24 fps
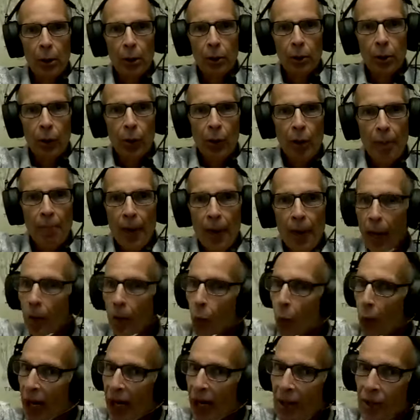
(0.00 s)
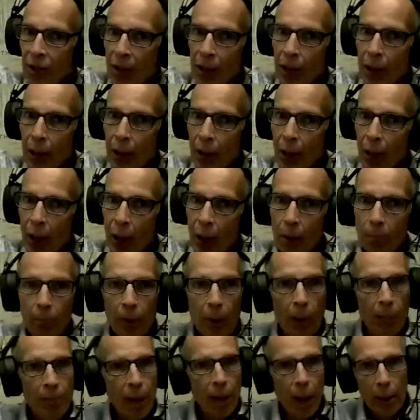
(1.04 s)
So I'm not raising the cup,
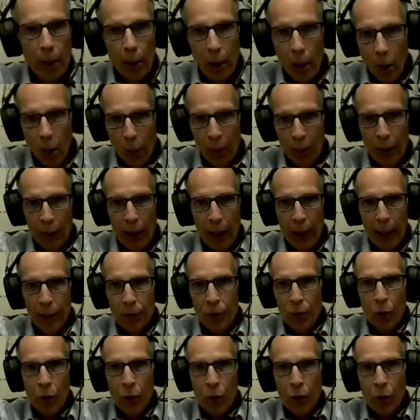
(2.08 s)
I'm not lowering it,